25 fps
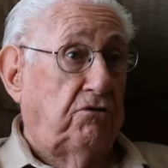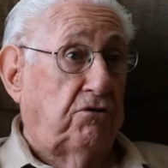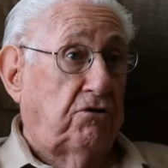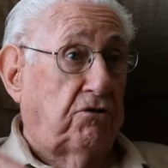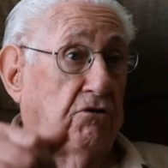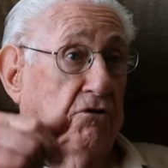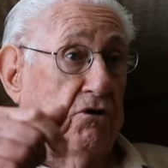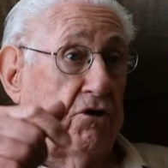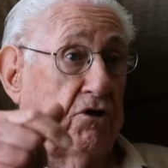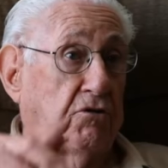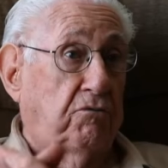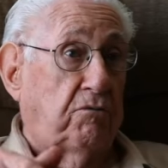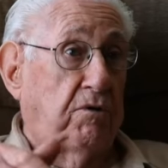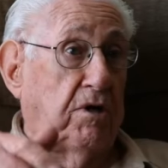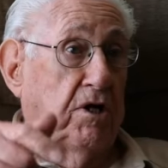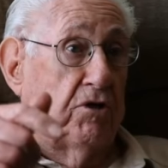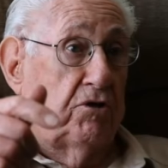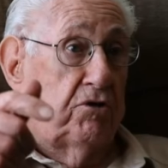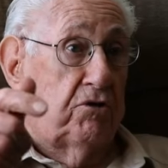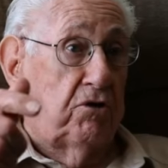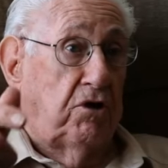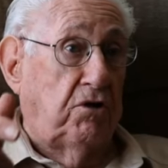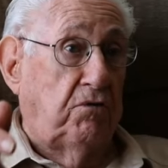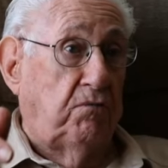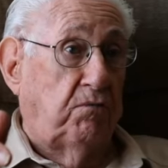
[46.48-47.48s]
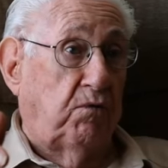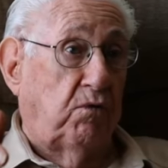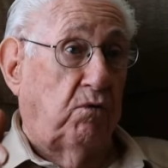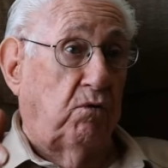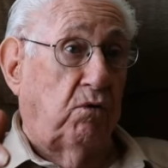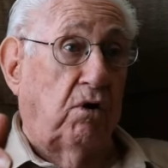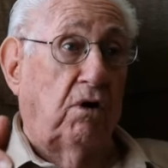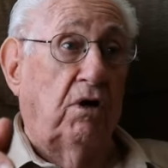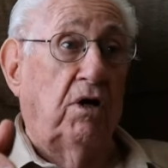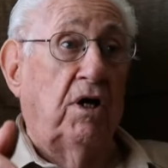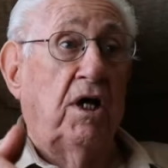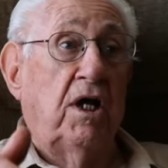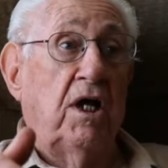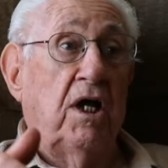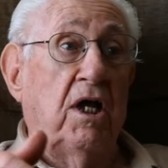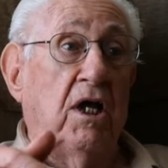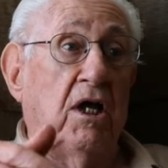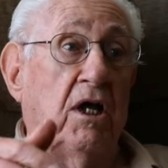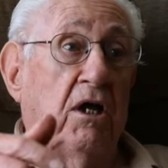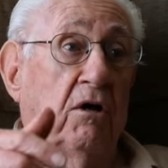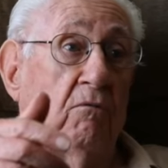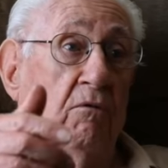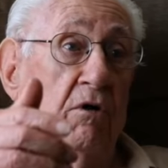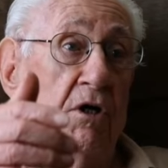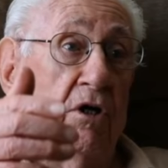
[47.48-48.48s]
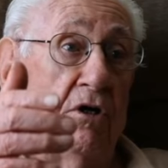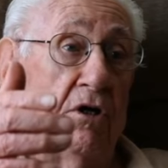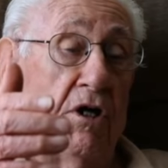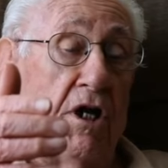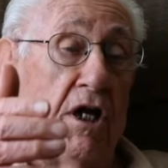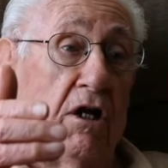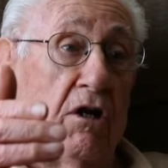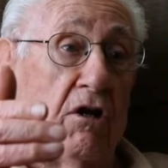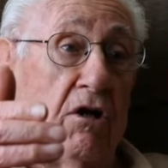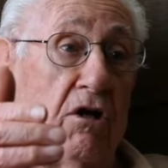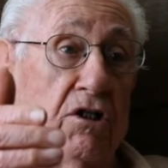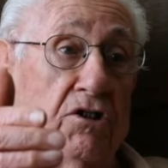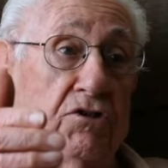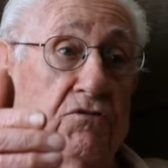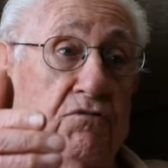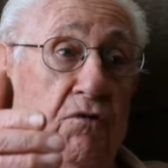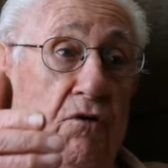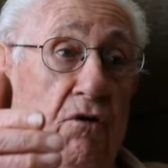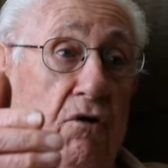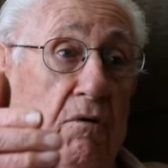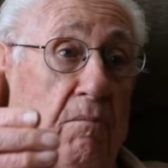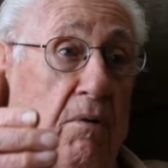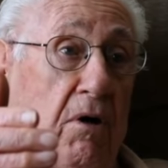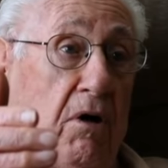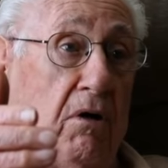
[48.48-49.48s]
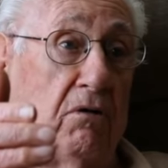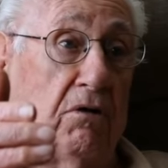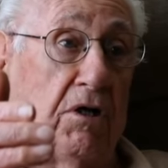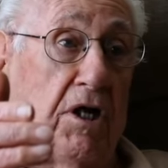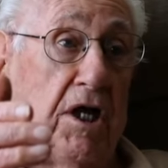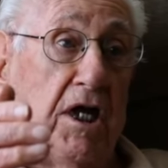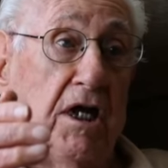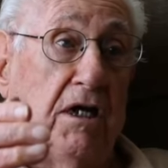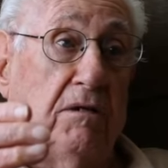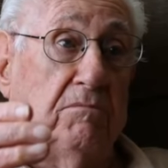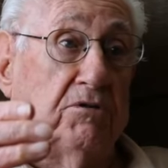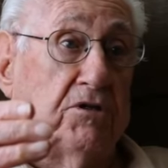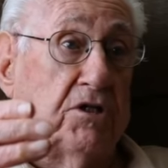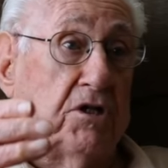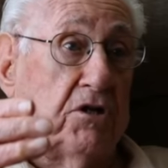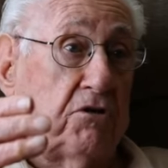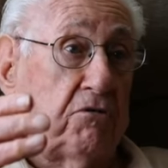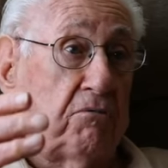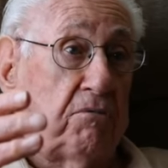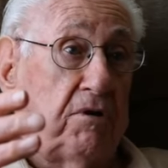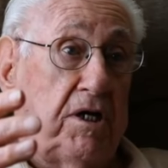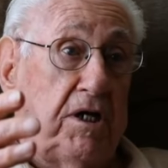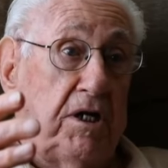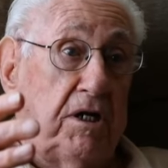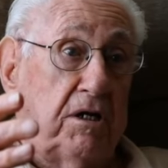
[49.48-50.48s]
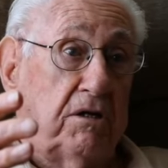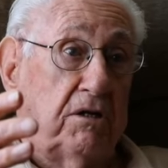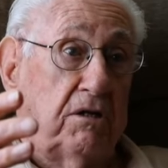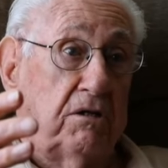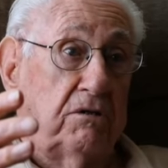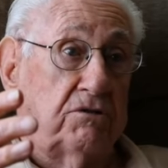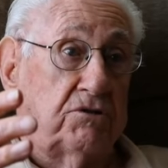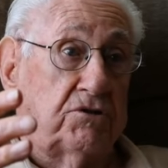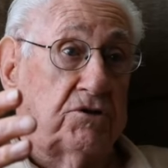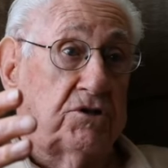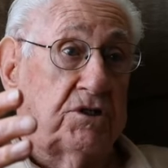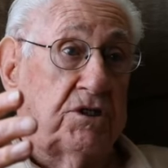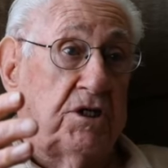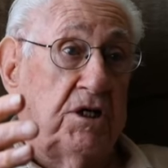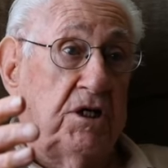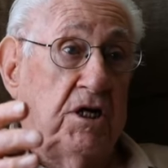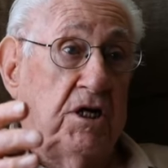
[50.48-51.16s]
33, and 34. We only lost four ball games in 3 years,